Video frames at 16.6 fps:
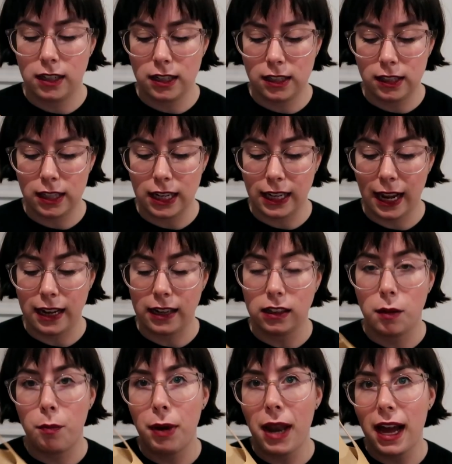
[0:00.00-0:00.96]
consider
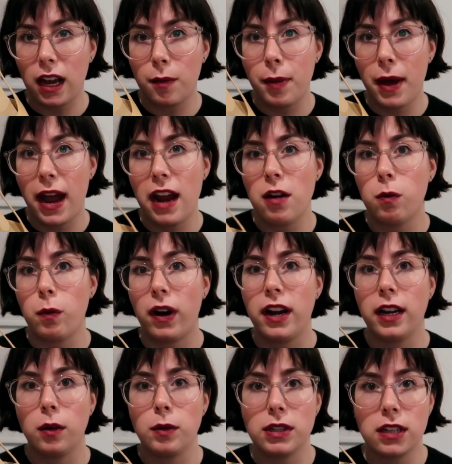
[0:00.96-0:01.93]
getting the black pair and
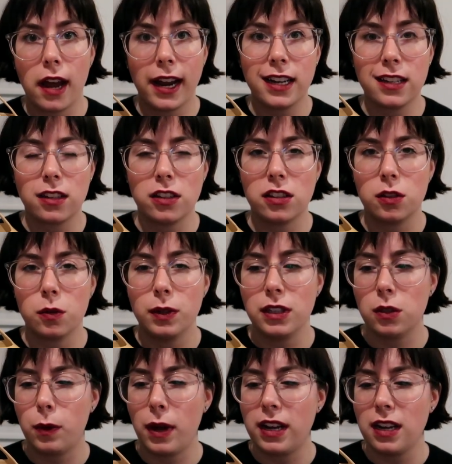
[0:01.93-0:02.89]
wearing it with tights because it's a
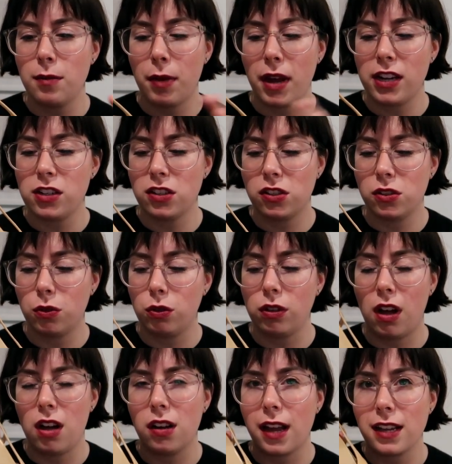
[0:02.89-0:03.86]
winter wedding, but I just
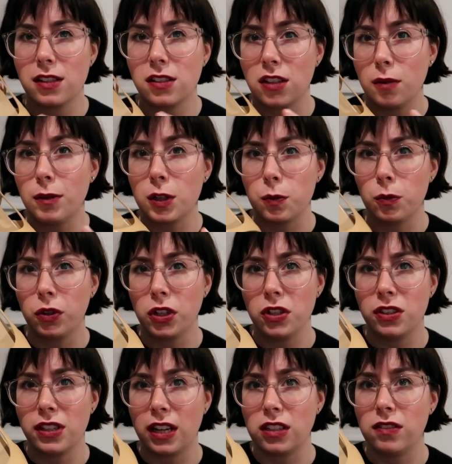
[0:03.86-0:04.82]
thought I'll get so much more
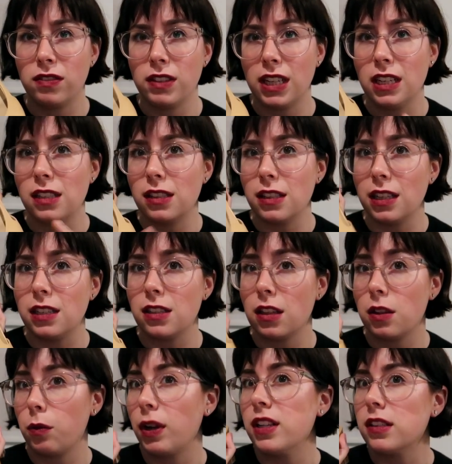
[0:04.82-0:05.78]
use out of these. These are
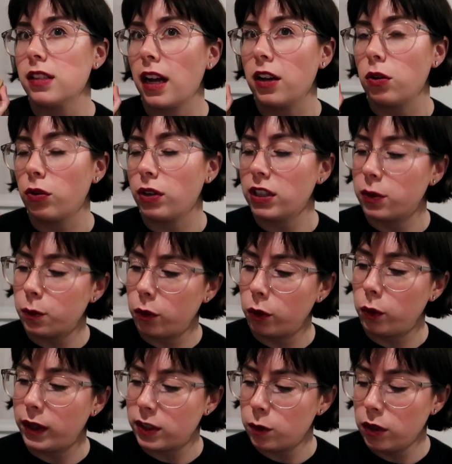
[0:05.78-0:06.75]
the ones that I'd
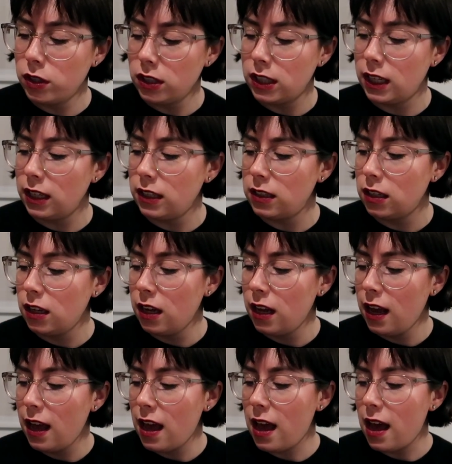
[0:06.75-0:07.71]
always wanted,
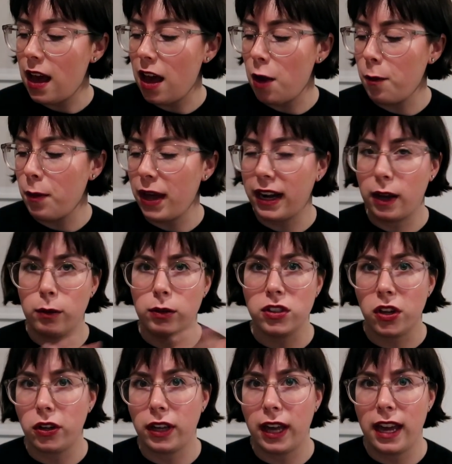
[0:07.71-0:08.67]
and I
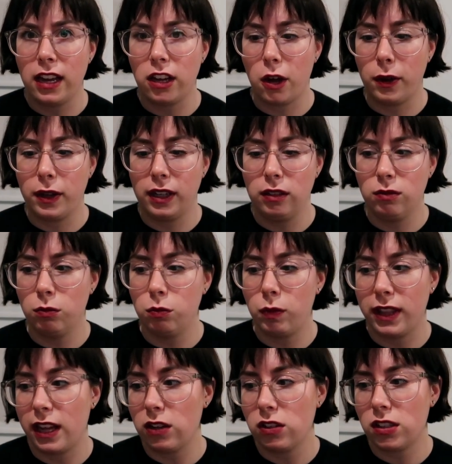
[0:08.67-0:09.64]
was okay going
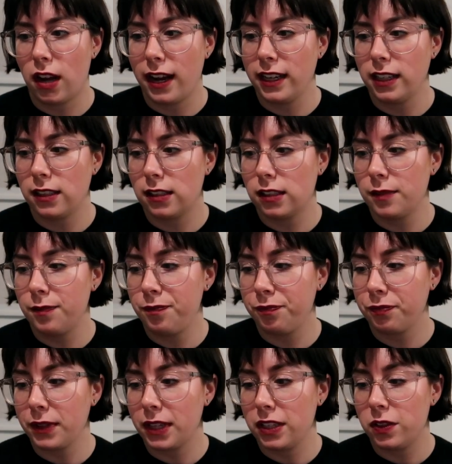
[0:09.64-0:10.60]
without tights.
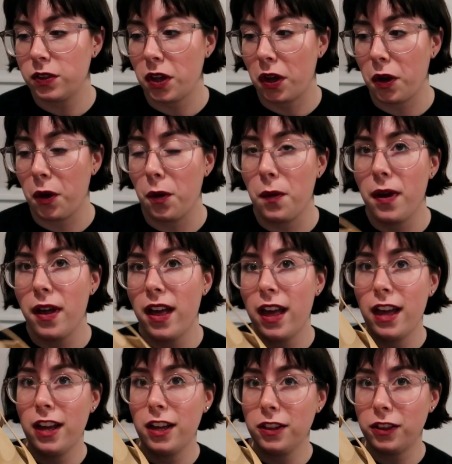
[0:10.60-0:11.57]
So
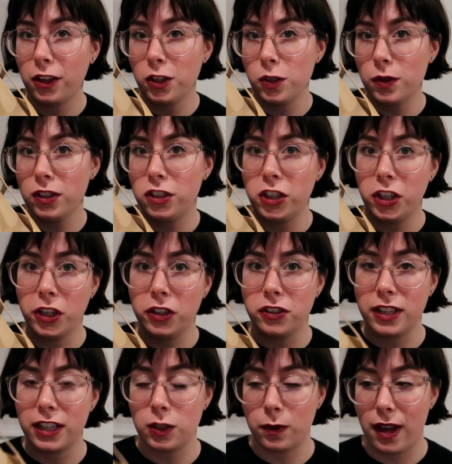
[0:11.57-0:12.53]
those are the
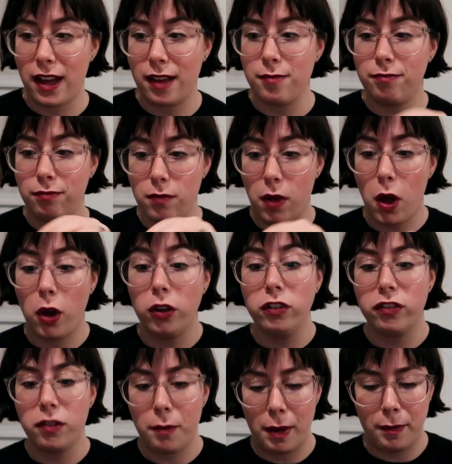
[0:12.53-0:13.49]
shoes. That's where
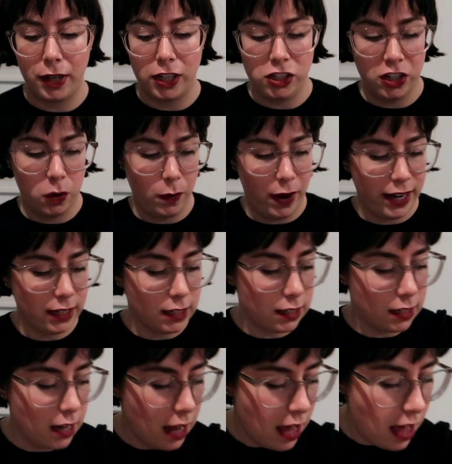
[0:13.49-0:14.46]
over my budget went.